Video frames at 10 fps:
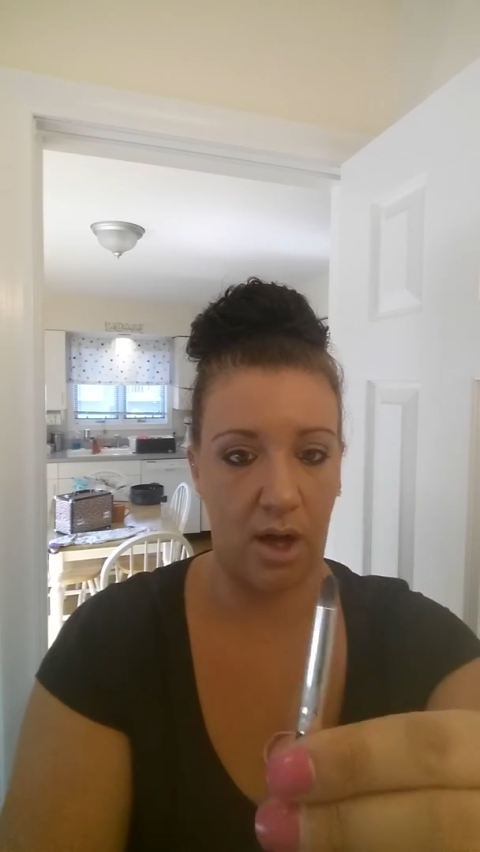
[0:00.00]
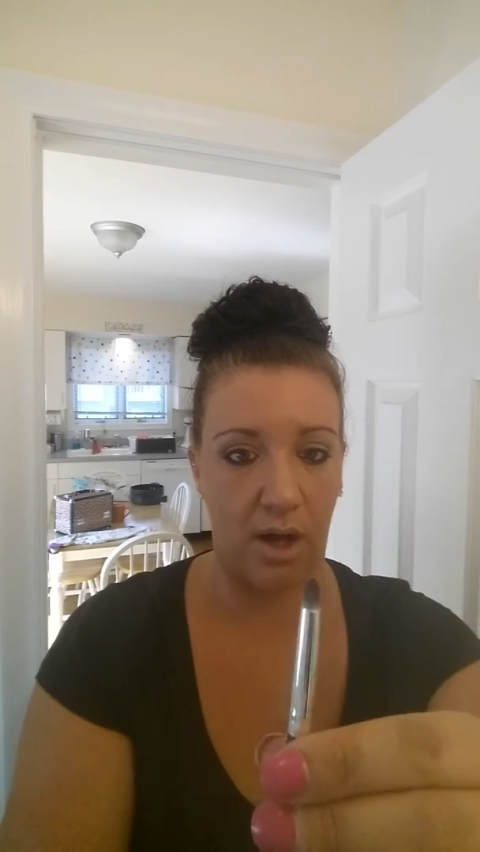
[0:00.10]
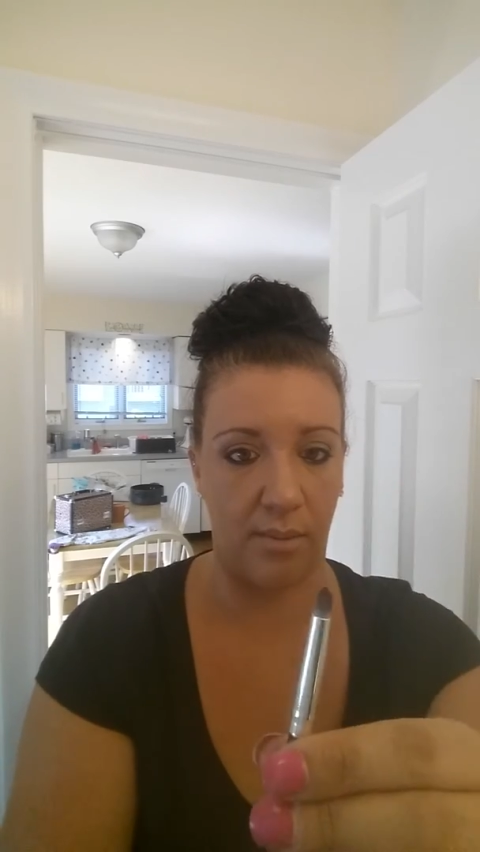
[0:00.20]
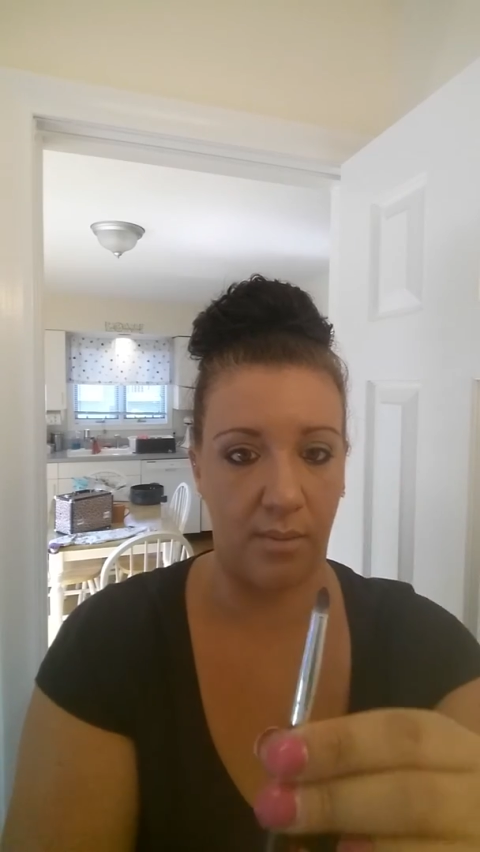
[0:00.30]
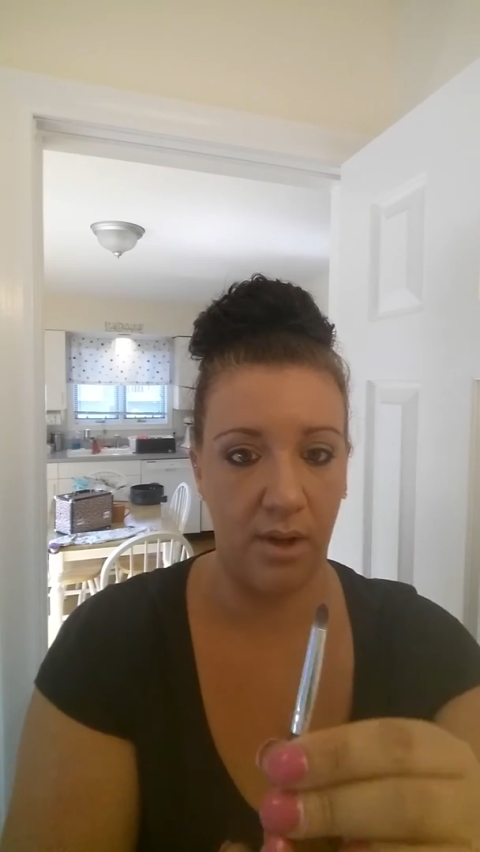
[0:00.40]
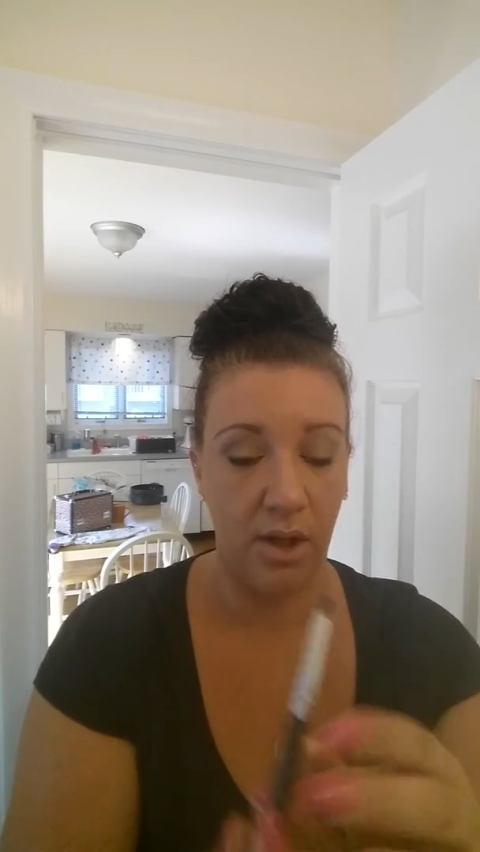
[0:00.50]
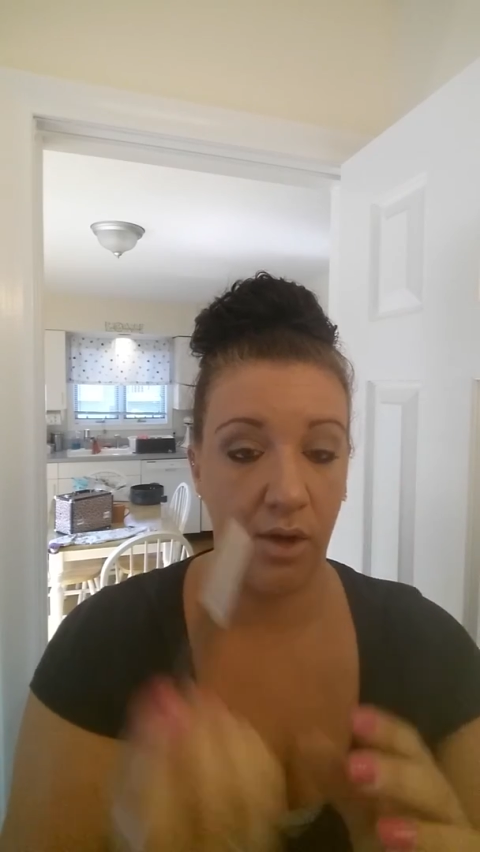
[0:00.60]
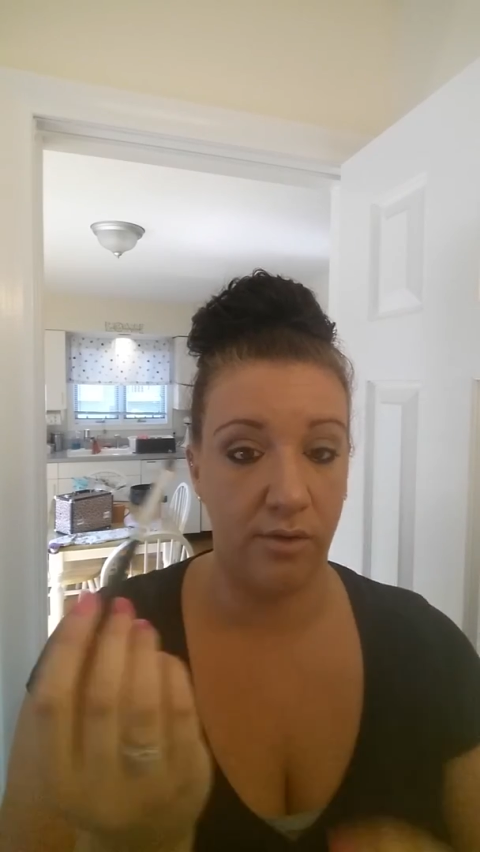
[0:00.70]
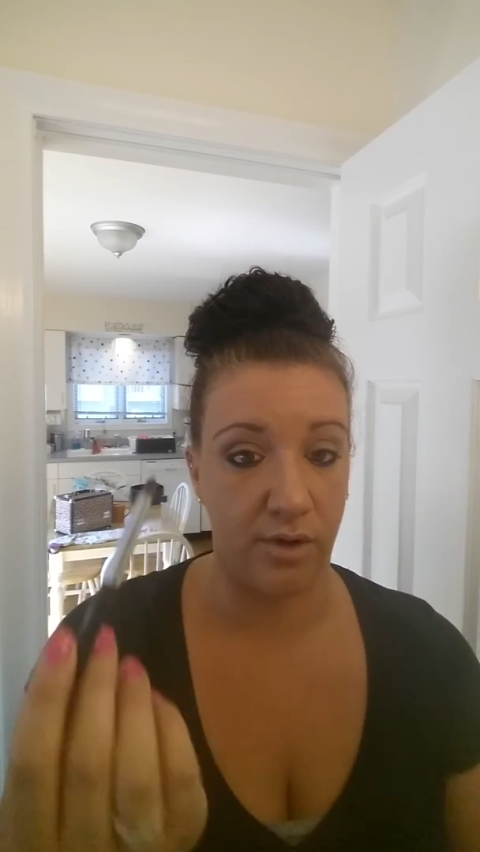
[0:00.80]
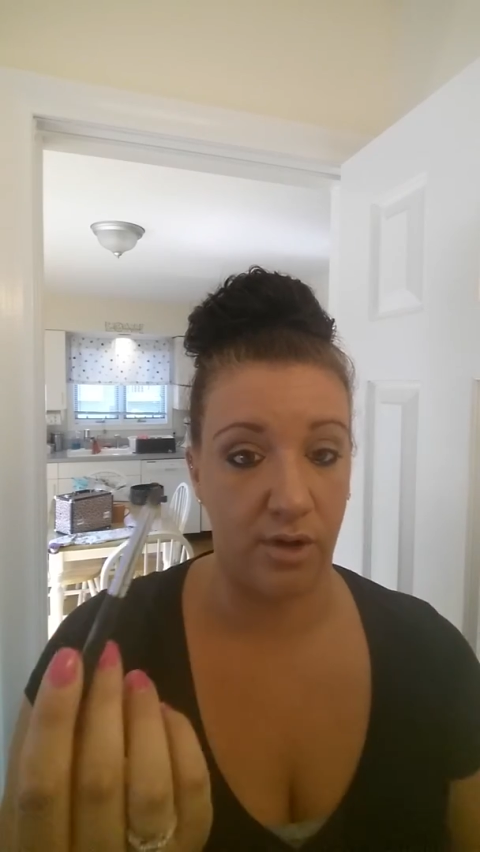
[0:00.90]

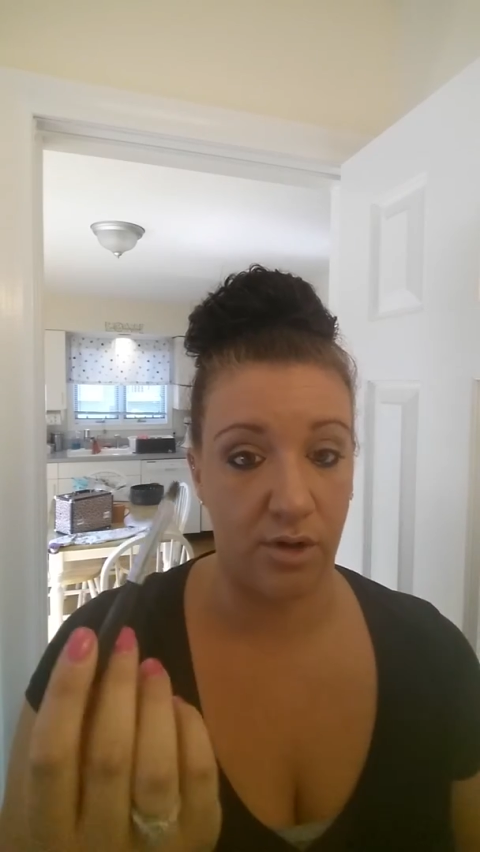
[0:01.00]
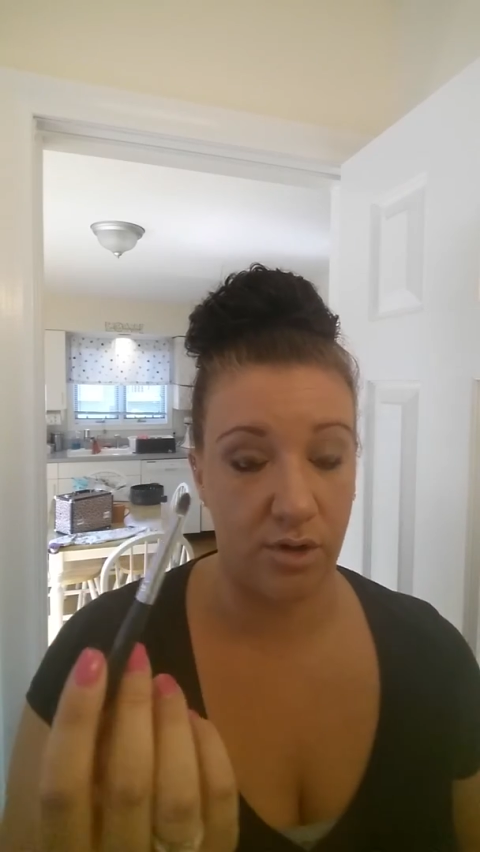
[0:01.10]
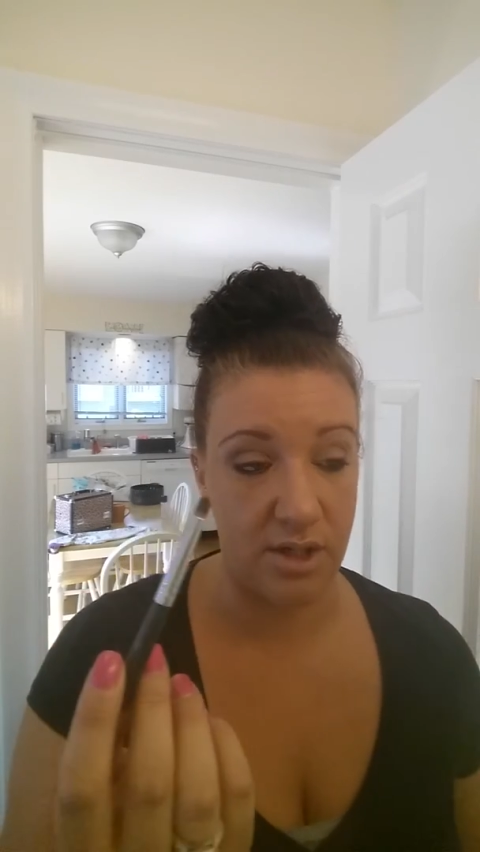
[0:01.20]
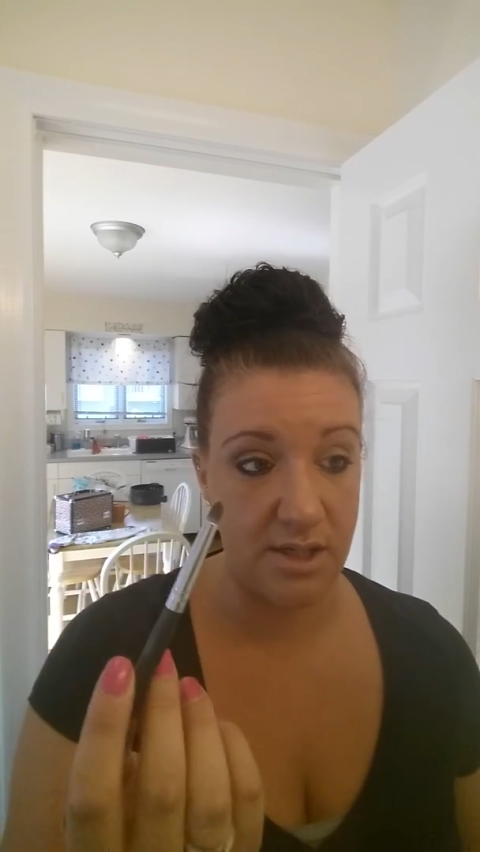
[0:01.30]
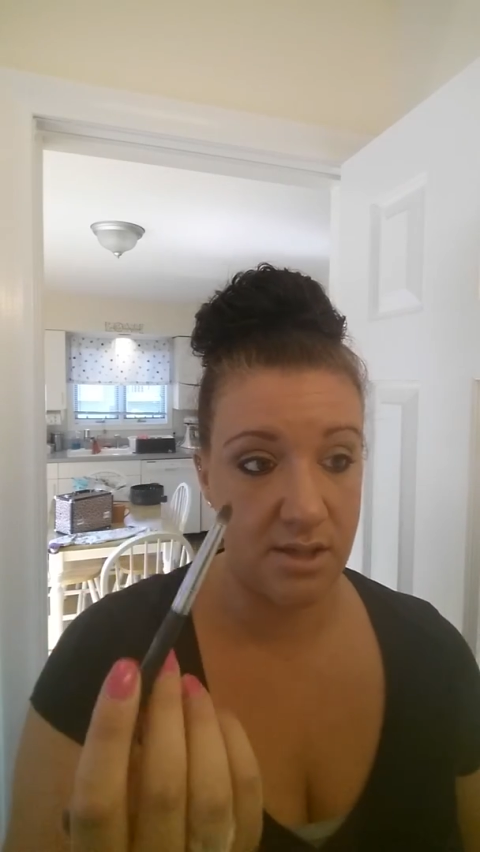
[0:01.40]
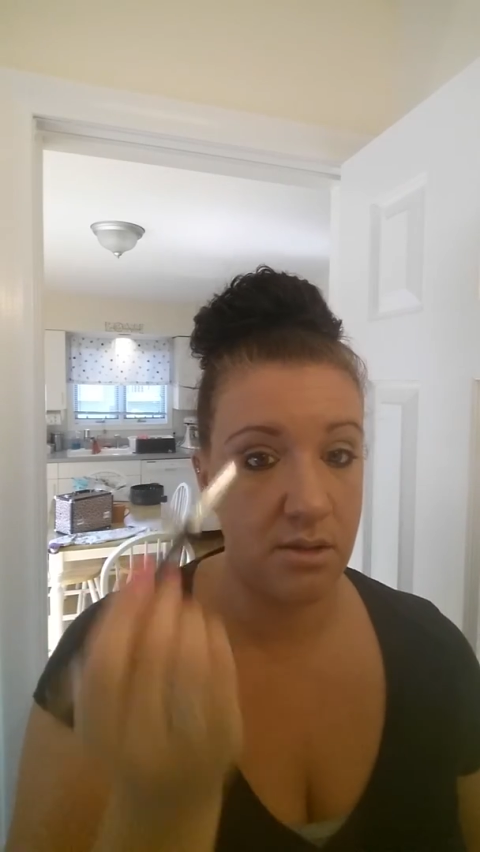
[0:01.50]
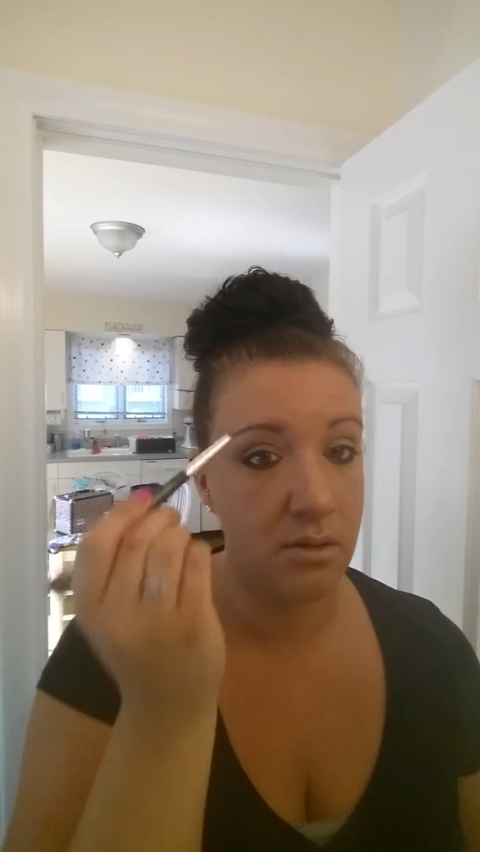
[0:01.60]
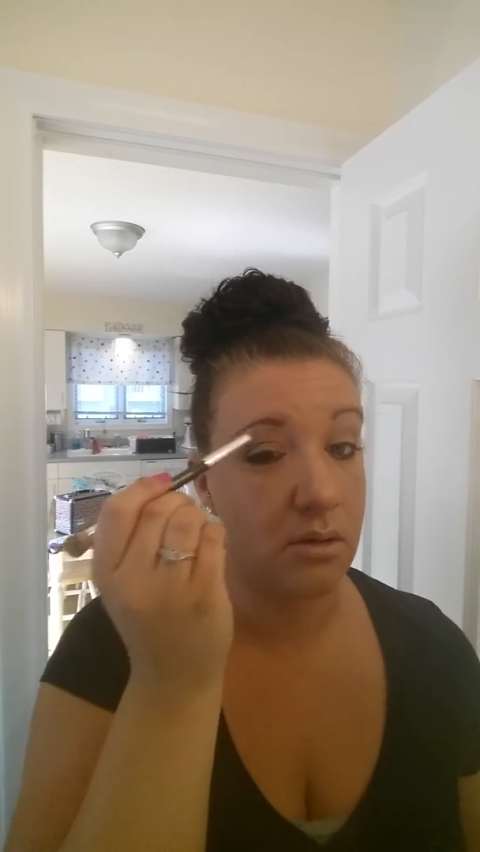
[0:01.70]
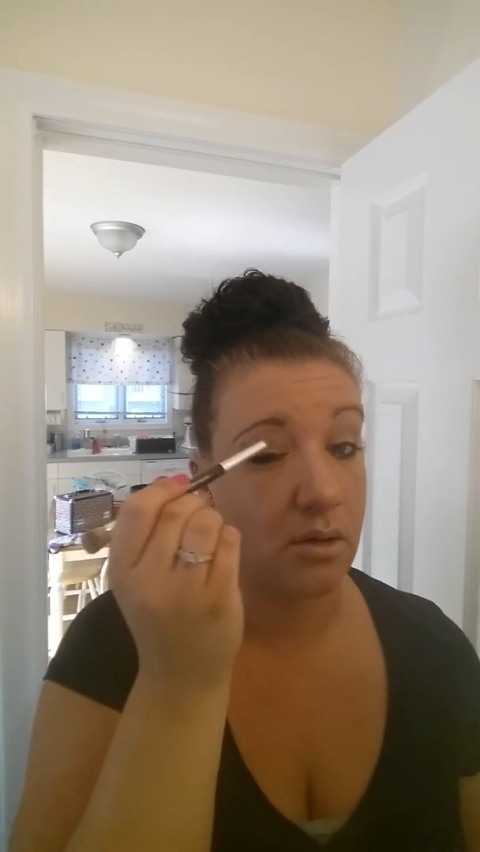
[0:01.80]
for your crease.